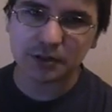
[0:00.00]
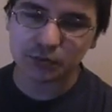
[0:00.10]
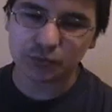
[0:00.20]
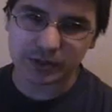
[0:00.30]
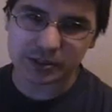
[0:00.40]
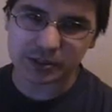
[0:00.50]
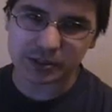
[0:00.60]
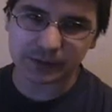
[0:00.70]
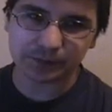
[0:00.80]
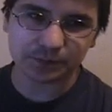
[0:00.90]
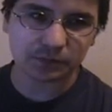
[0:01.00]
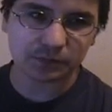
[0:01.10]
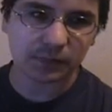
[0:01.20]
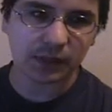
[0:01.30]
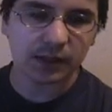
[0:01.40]
written,
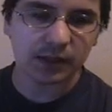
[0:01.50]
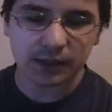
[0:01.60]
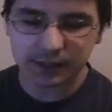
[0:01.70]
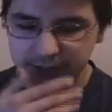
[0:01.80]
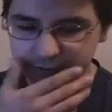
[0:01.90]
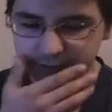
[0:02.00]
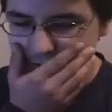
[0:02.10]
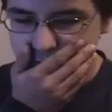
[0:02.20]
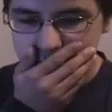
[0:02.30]
and